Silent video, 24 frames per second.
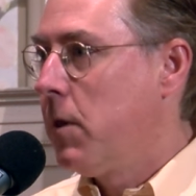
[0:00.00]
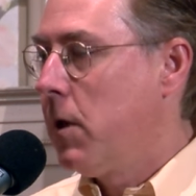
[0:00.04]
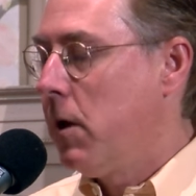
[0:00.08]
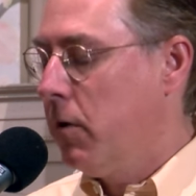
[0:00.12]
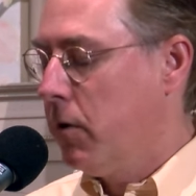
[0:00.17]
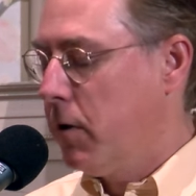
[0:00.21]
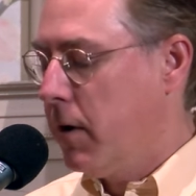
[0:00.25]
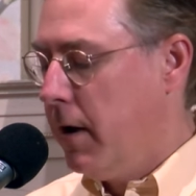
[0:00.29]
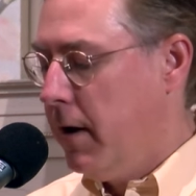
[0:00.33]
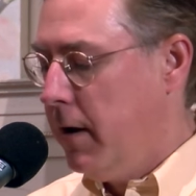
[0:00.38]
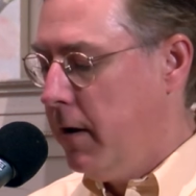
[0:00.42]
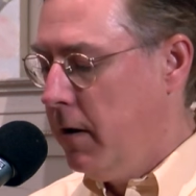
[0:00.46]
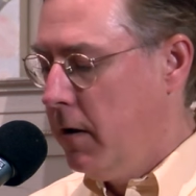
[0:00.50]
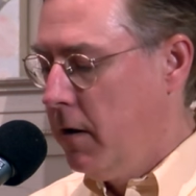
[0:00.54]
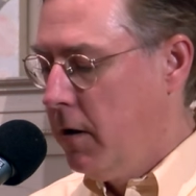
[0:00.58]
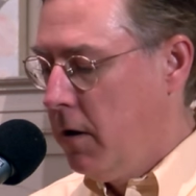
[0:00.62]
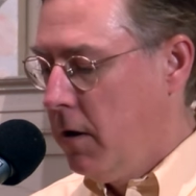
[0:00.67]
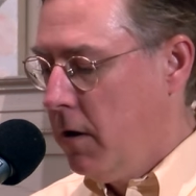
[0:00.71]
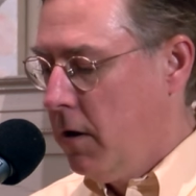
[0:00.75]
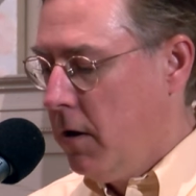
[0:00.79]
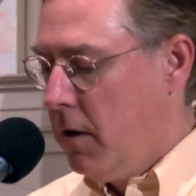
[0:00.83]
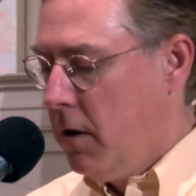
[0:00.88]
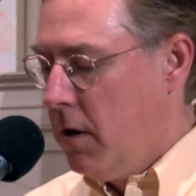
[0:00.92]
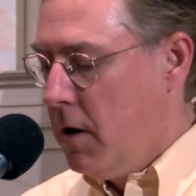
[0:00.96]
Okay?
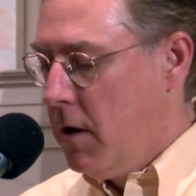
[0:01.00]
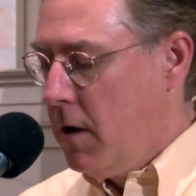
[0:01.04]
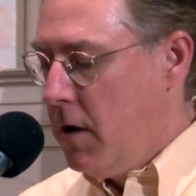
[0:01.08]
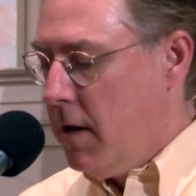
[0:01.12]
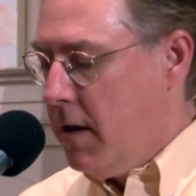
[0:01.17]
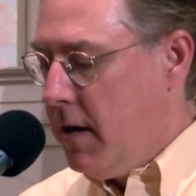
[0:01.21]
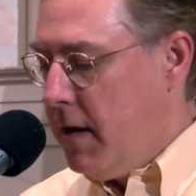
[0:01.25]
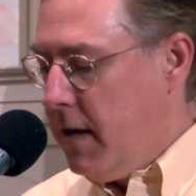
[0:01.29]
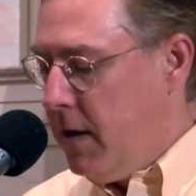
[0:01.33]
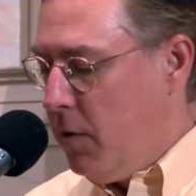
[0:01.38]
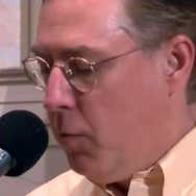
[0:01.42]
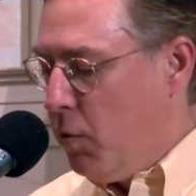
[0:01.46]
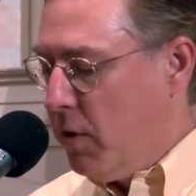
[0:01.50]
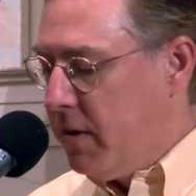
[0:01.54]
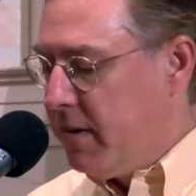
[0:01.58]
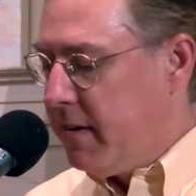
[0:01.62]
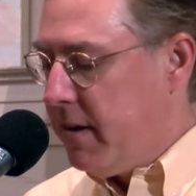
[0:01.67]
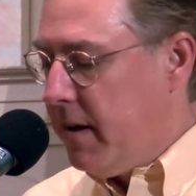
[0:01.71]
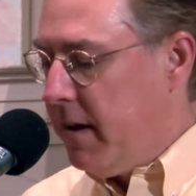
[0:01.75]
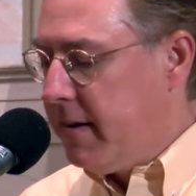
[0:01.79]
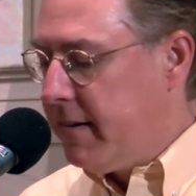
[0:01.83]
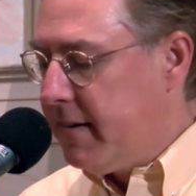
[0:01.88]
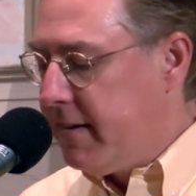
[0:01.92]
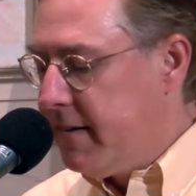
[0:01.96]
He was
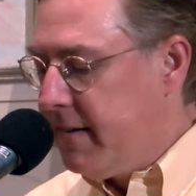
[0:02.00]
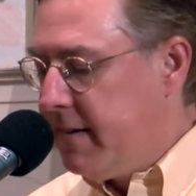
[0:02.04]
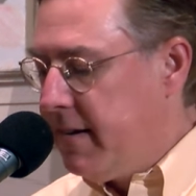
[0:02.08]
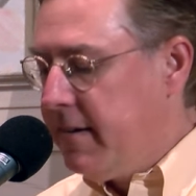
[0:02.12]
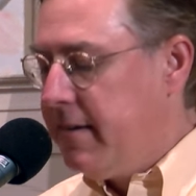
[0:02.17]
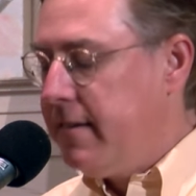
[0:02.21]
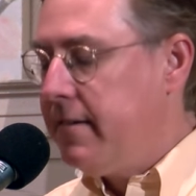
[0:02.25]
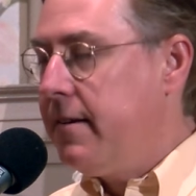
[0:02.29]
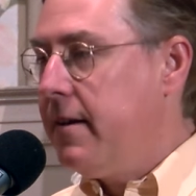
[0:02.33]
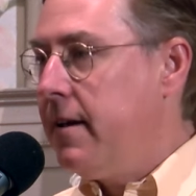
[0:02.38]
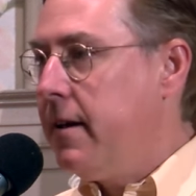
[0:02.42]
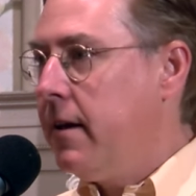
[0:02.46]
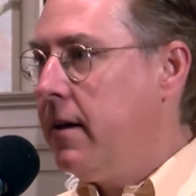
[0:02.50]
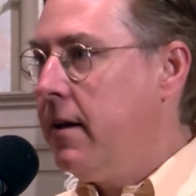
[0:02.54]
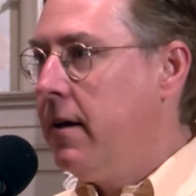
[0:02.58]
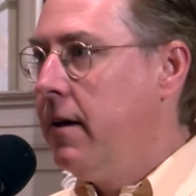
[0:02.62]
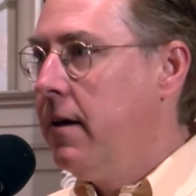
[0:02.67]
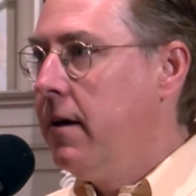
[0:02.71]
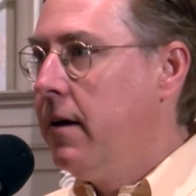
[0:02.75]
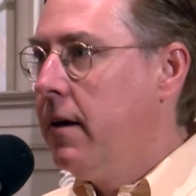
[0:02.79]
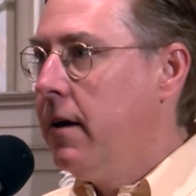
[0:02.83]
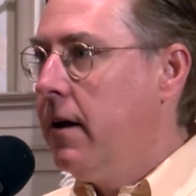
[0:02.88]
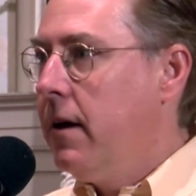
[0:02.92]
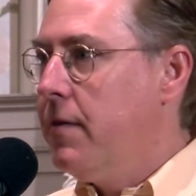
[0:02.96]
assisting
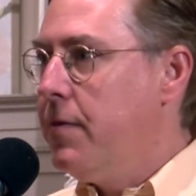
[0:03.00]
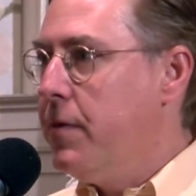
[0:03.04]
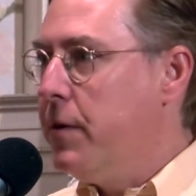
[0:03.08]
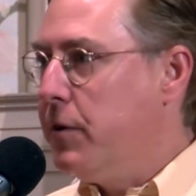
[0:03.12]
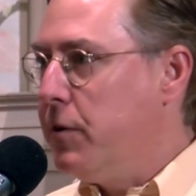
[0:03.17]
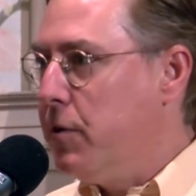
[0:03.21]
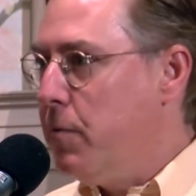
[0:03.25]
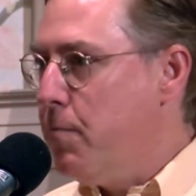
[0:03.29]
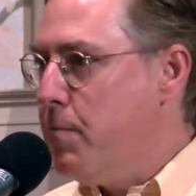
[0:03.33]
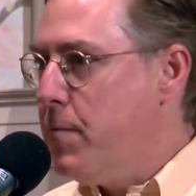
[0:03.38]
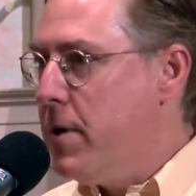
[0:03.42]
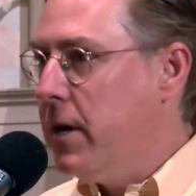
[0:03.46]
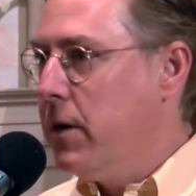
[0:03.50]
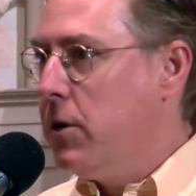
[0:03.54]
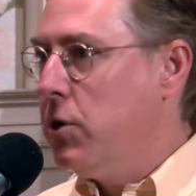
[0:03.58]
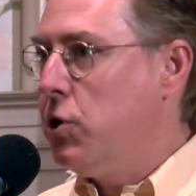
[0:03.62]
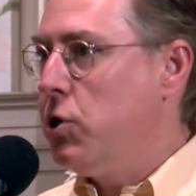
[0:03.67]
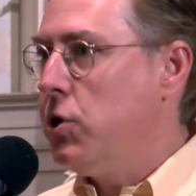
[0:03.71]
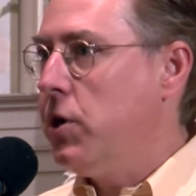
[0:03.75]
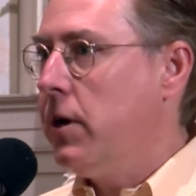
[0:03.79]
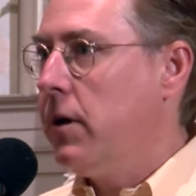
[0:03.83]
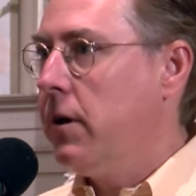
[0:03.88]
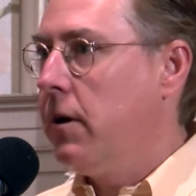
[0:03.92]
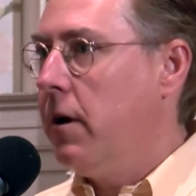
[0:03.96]
in the
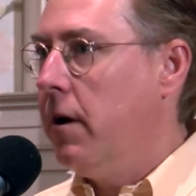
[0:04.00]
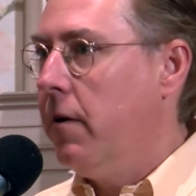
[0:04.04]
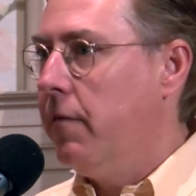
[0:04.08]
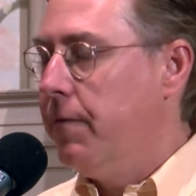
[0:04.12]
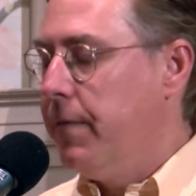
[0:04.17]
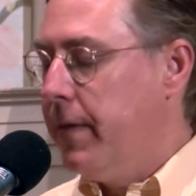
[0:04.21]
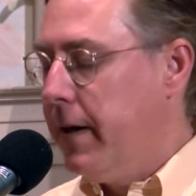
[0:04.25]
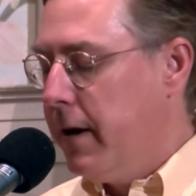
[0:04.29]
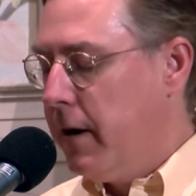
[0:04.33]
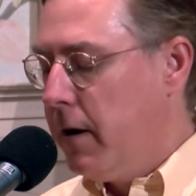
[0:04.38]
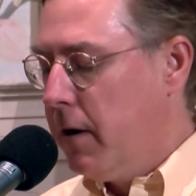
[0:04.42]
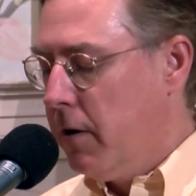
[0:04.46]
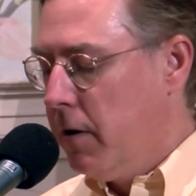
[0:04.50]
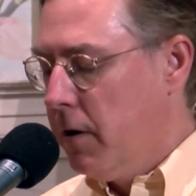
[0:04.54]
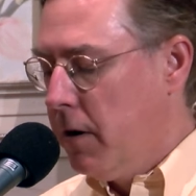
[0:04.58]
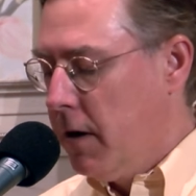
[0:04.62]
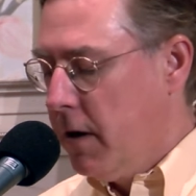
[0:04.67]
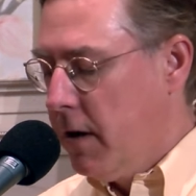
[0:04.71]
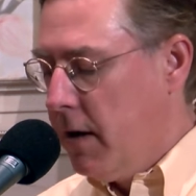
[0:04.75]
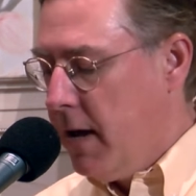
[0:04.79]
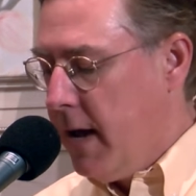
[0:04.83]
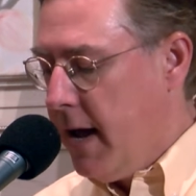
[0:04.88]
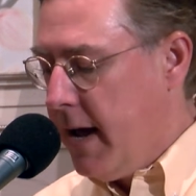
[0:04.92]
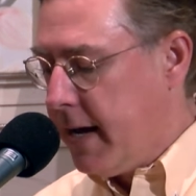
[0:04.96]
diminishing of their
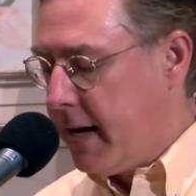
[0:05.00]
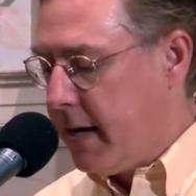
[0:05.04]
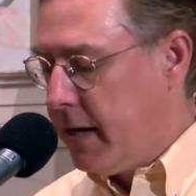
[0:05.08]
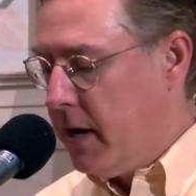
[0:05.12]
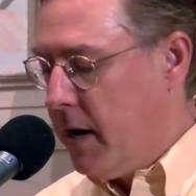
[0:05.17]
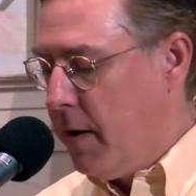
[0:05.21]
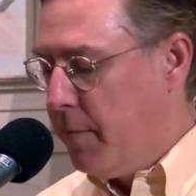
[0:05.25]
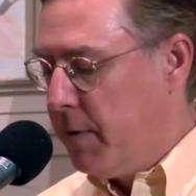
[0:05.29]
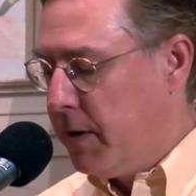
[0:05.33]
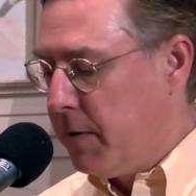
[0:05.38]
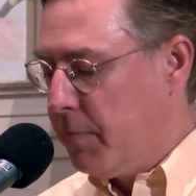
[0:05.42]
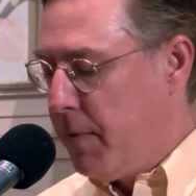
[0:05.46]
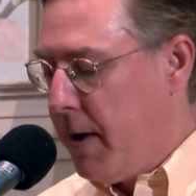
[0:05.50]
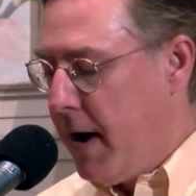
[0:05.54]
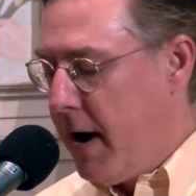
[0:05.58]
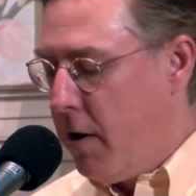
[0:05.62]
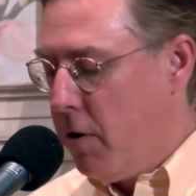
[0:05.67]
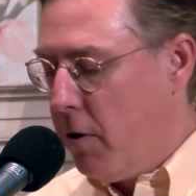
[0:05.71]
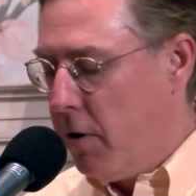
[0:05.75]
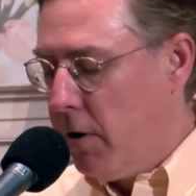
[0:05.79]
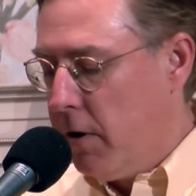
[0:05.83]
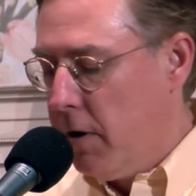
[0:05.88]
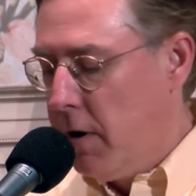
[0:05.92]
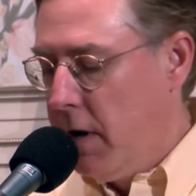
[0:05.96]
economic
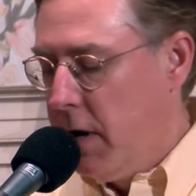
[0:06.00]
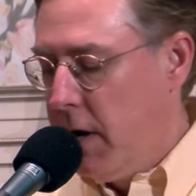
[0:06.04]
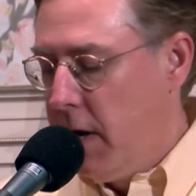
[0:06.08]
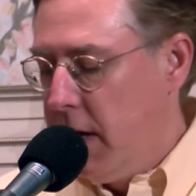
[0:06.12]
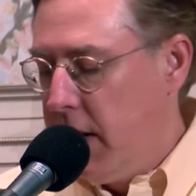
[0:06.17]
power.